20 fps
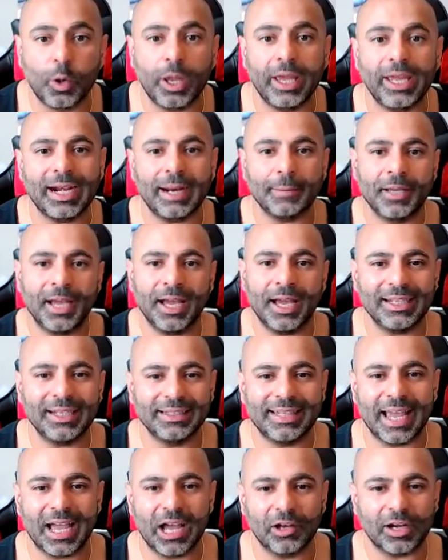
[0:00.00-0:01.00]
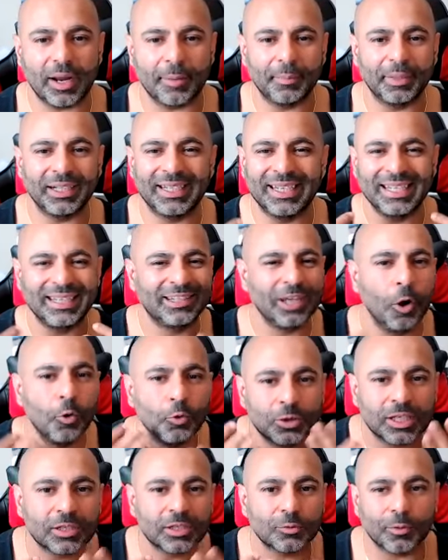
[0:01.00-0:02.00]
weight, I'm cutting down, I'm in
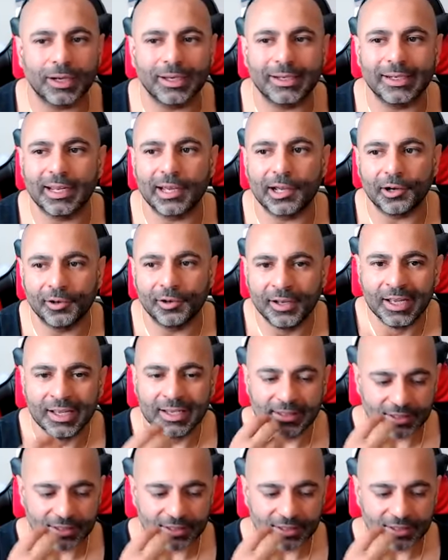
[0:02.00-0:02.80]
ketosis right now.